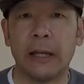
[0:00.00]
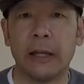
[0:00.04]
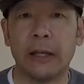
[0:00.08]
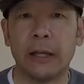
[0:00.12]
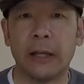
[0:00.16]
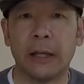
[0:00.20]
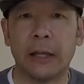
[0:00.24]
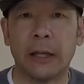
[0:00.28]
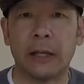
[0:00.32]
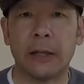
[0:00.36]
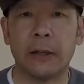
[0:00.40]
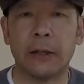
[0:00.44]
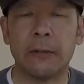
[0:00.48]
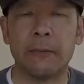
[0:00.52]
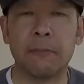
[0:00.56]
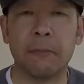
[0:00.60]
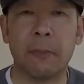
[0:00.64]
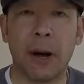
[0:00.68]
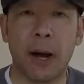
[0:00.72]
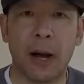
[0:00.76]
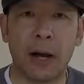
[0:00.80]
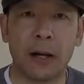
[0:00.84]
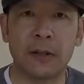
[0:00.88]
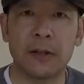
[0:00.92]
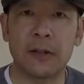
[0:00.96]
an
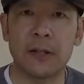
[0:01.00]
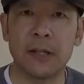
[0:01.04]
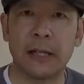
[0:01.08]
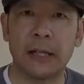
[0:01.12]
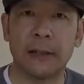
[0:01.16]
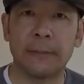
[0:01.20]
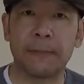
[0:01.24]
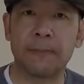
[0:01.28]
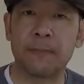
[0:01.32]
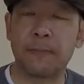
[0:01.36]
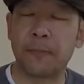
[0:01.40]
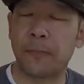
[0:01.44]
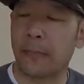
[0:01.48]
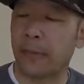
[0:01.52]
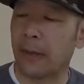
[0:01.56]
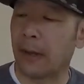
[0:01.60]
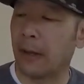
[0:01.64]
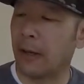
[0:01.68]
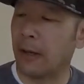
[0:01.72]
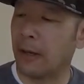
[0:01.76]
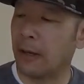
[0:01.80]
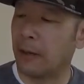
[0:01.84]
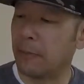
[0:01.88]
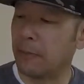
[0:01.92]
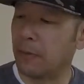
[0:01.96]
unboxing.
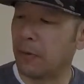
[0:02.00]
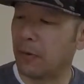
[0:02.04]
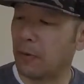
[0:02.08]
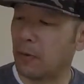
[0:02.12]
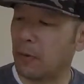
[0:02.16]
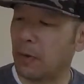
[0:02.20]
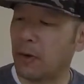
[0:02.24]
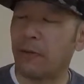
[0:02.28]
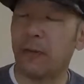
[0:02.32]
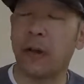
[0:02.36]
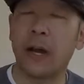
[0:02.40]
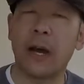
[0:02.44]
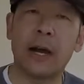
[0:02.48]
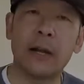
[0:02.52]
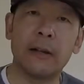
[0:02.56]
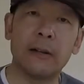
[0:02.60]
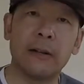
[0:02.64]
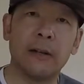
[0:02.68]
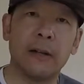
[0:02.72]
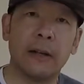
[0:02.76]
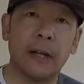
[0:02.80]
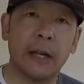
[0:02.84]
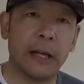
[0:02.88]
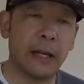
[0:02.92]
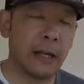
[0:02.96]
So what I've
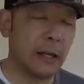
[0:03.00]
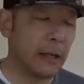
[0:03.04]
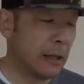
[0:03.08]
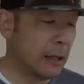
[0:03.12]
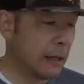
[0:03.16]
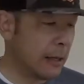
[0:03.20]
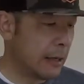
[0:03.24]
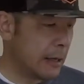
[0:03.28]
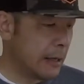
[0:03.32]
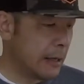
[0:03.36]
got today